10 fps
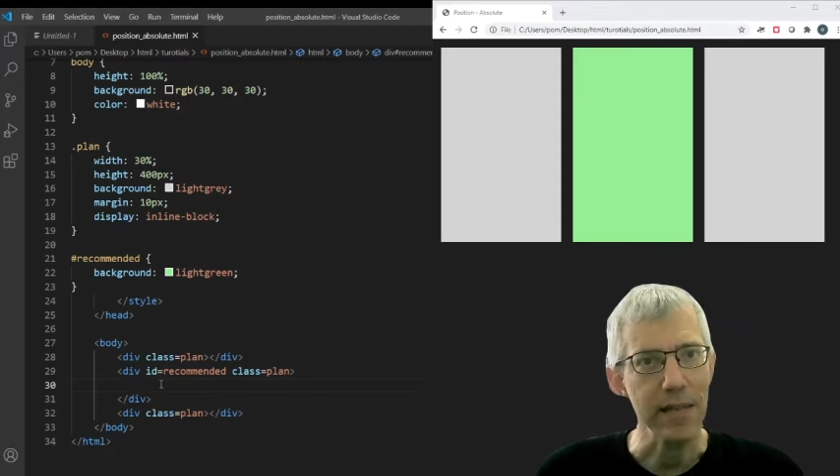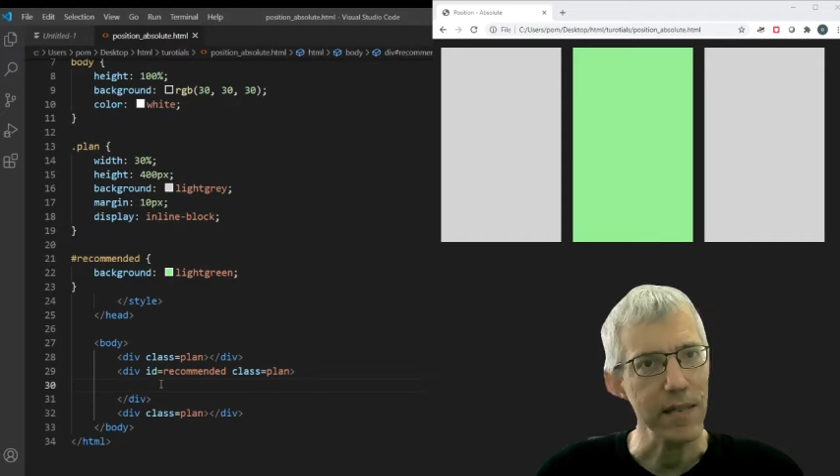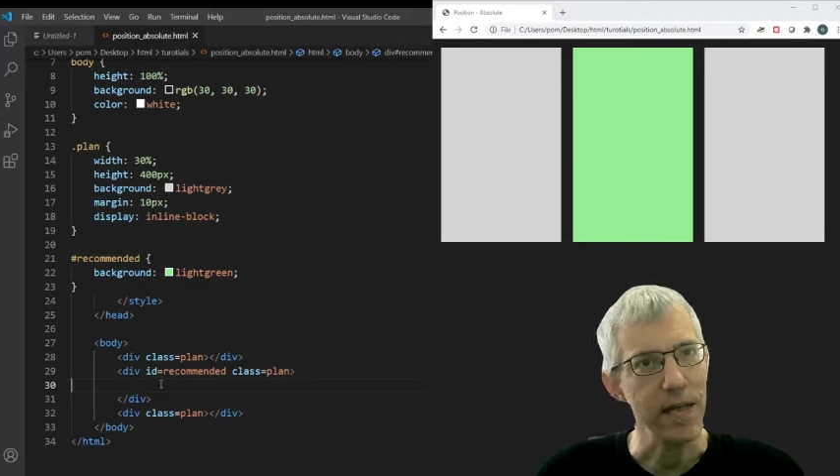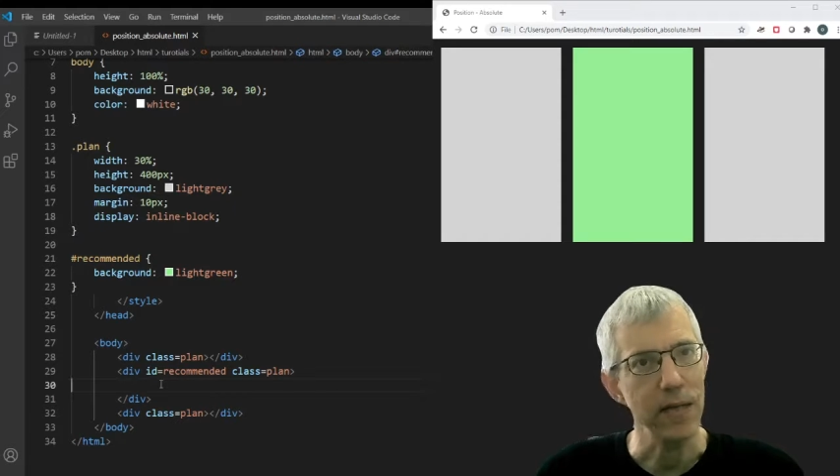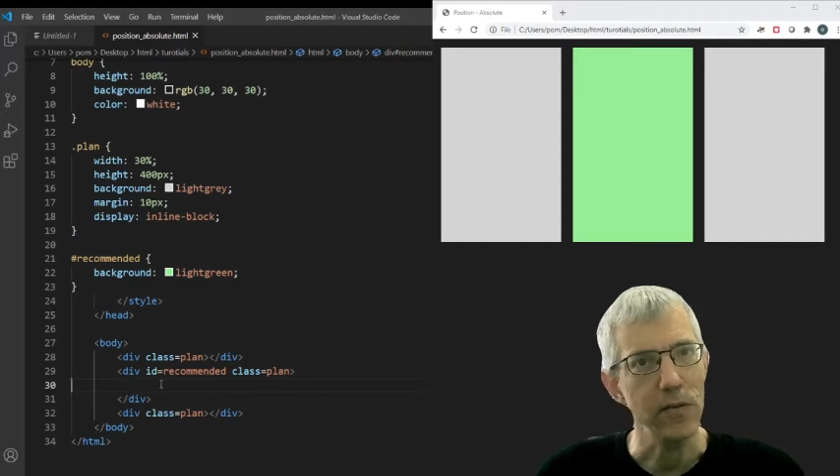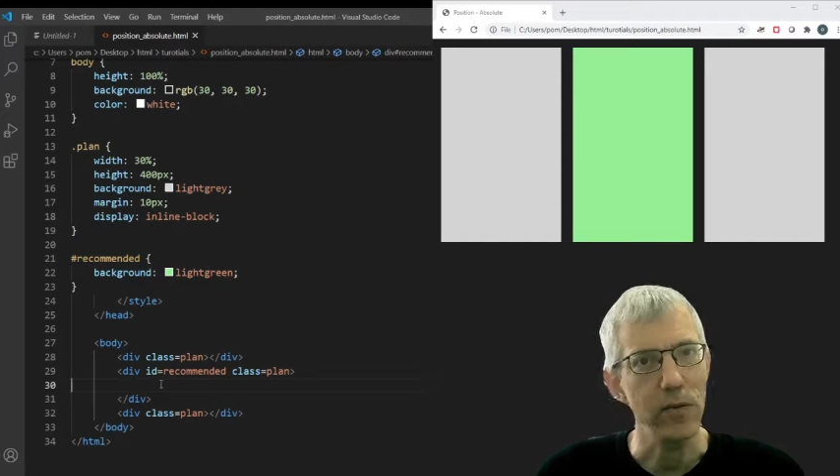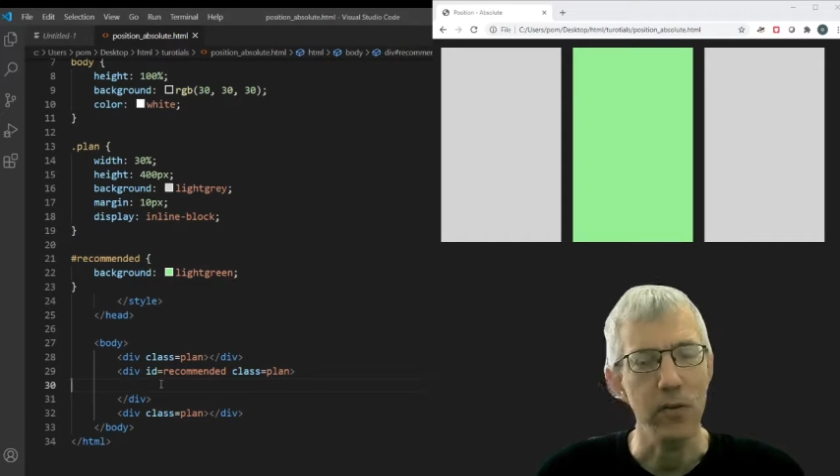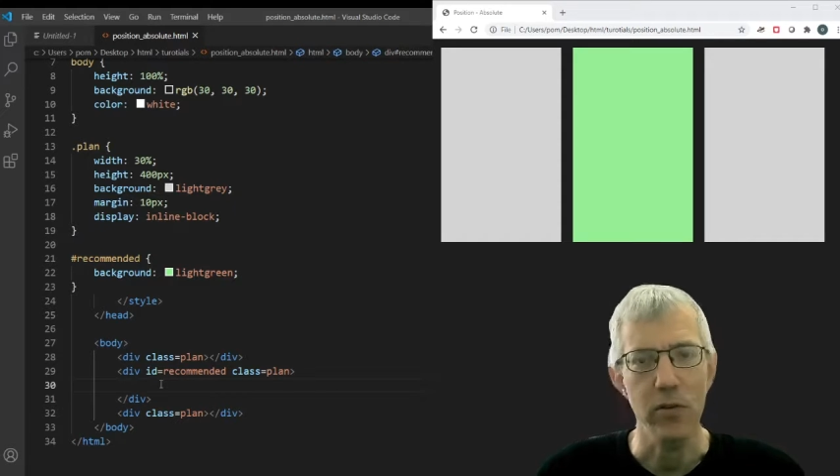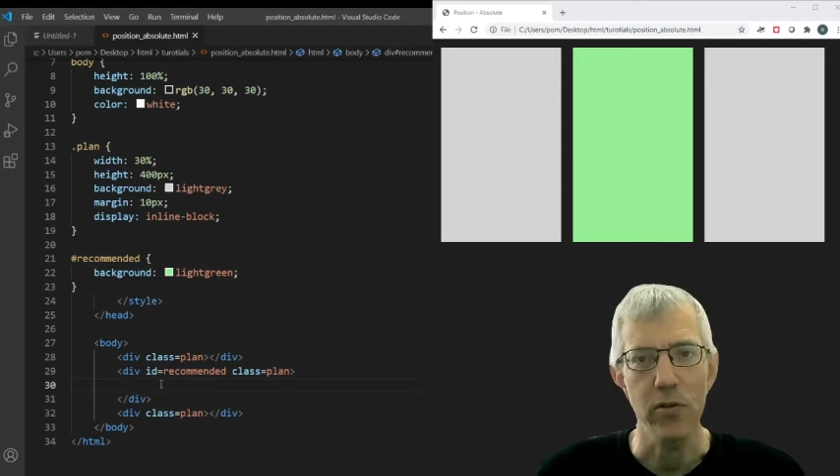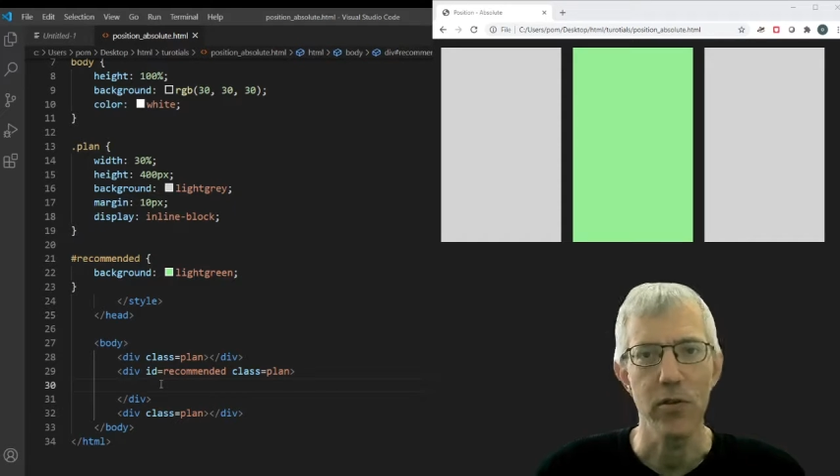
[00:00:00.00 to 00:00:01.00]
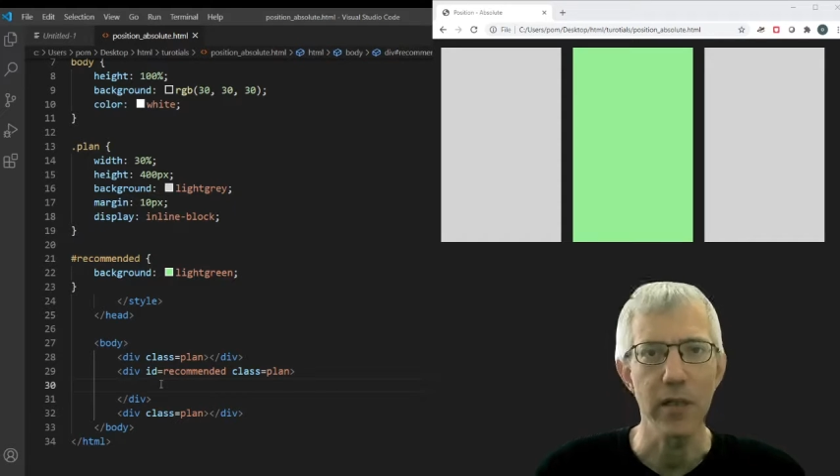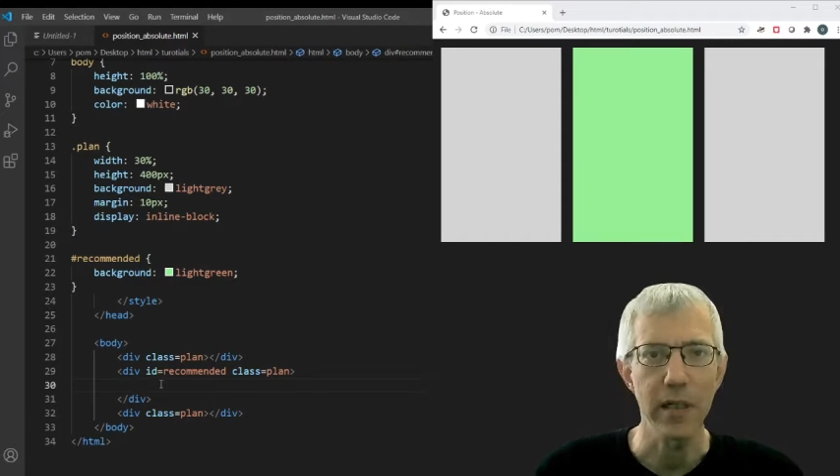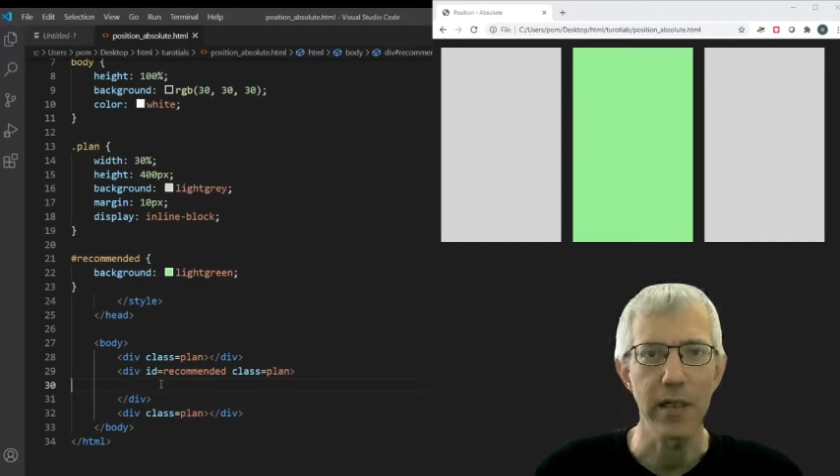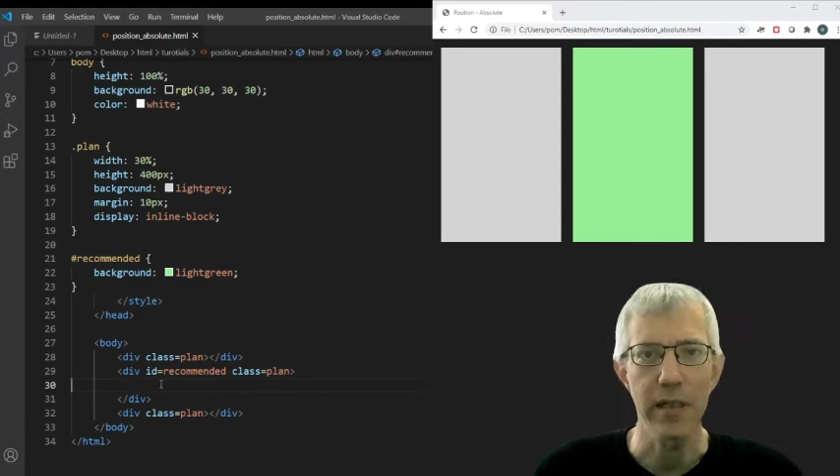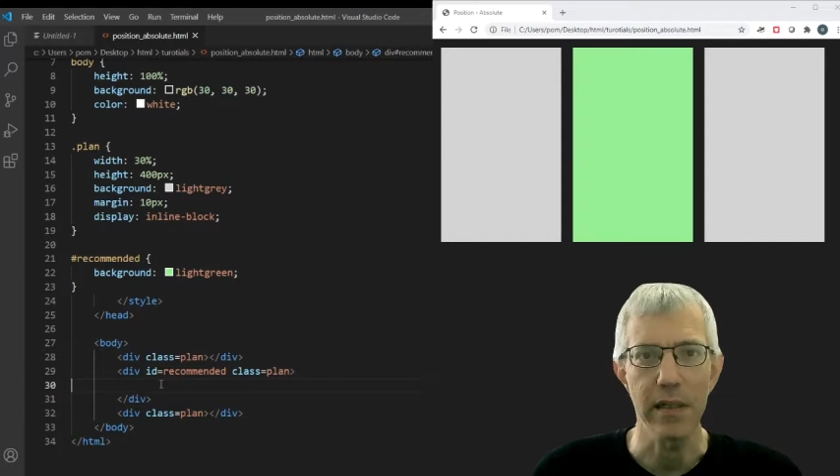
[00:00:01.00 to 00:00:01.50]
discount or